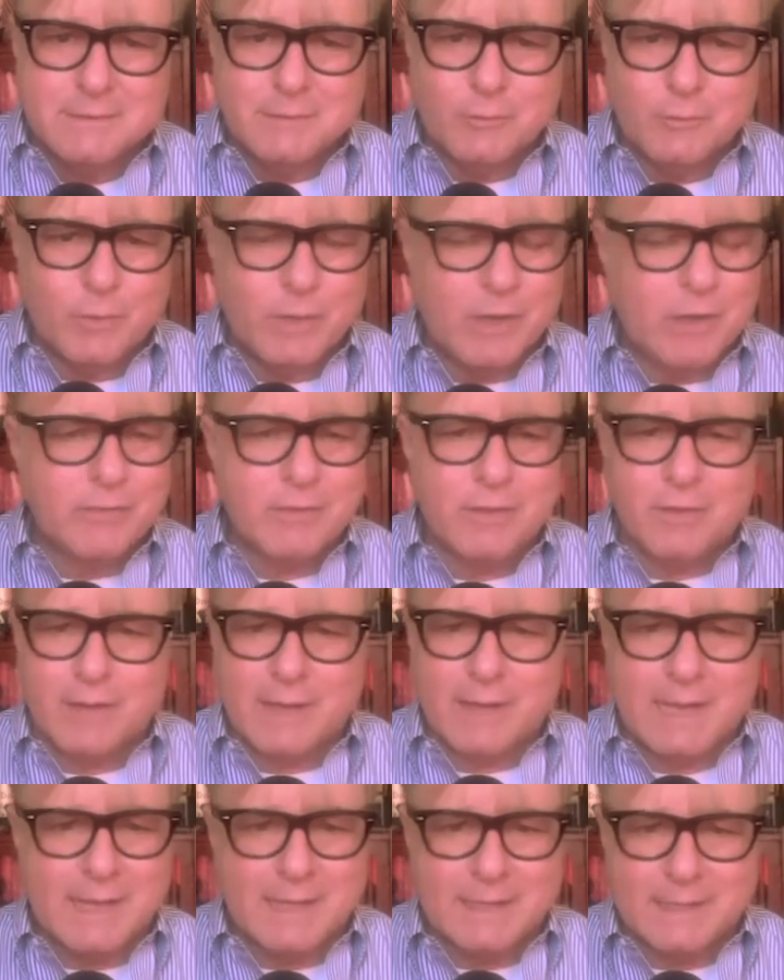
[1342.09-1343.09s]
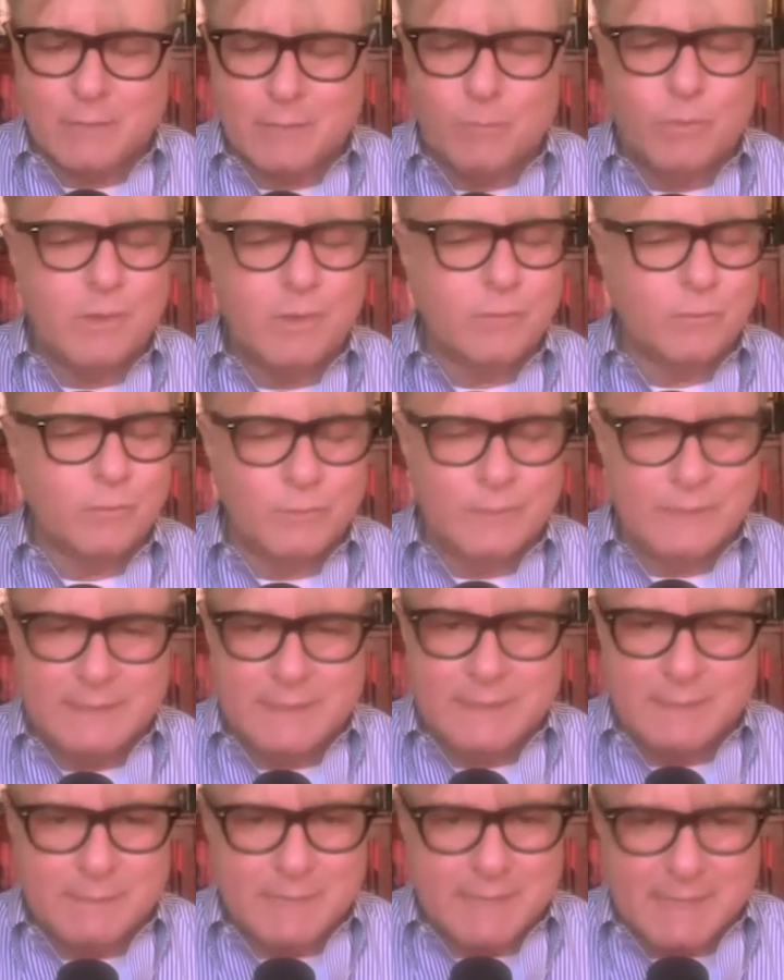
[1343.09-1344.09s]
where they're at and what
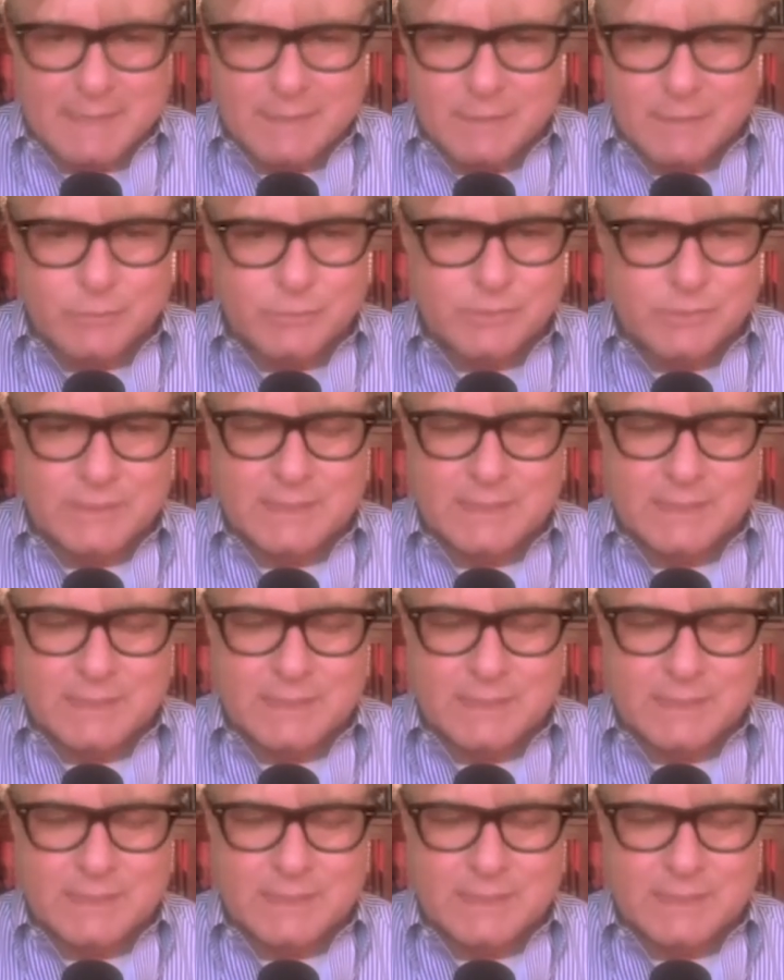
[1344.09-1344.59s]
really matters.